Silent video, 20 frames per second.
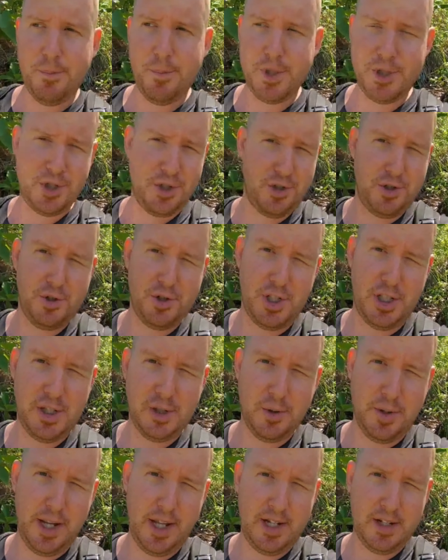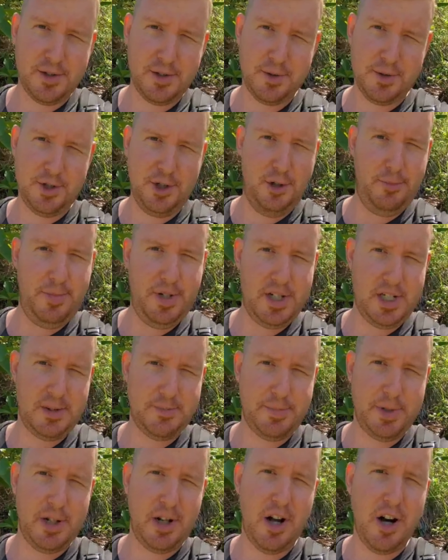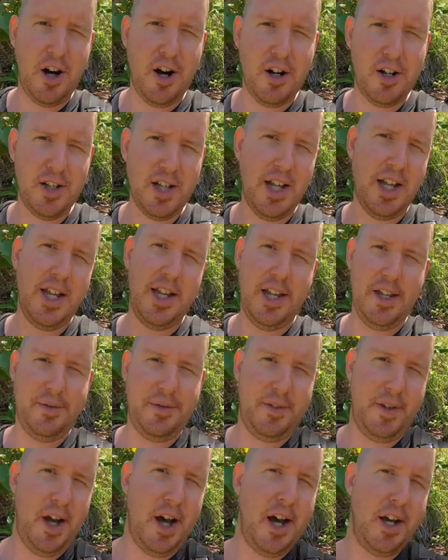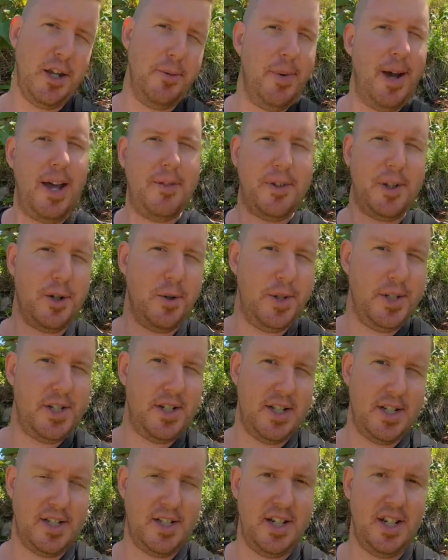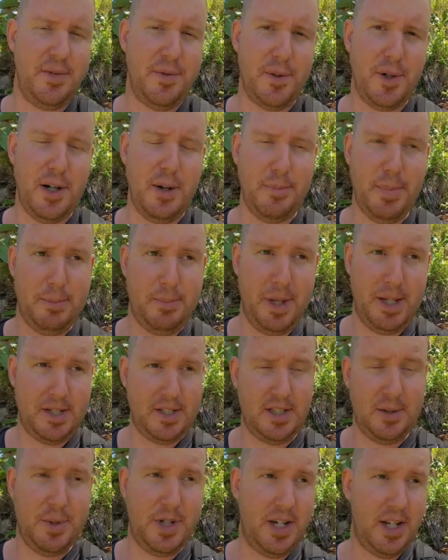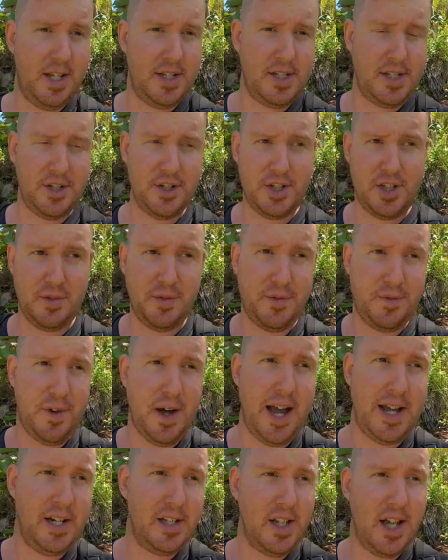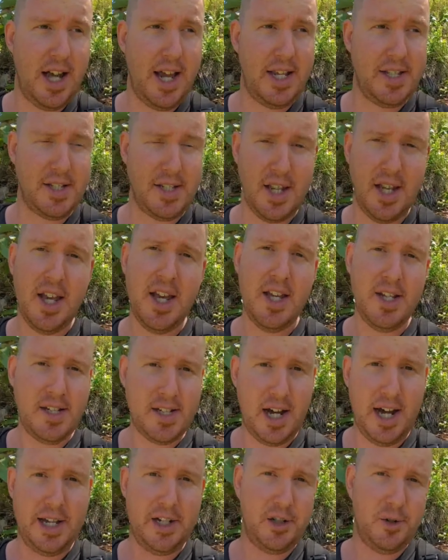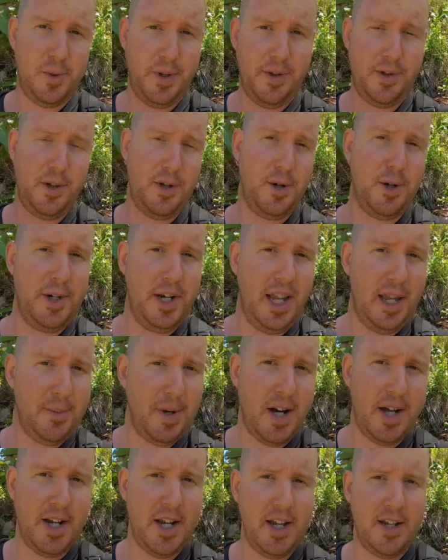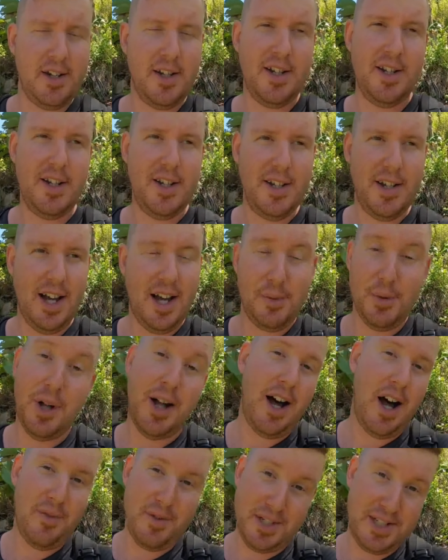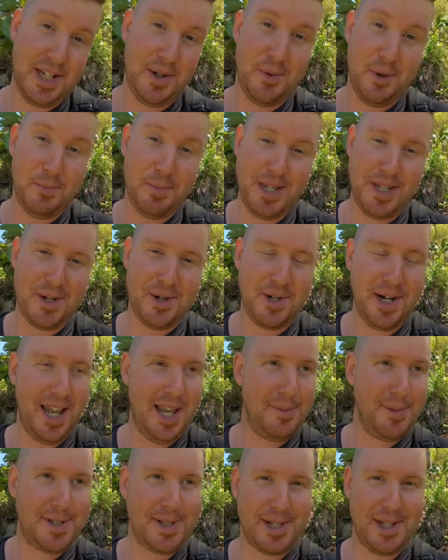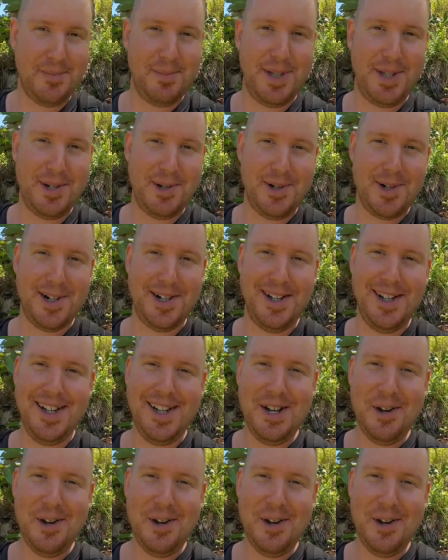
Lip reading: which is usually located close to your municipal hall. If not, you might have to go into the city for it. But basically what it is, it's just a finalized title with your name on it. Well, obviously it won't be your name, it's going to be your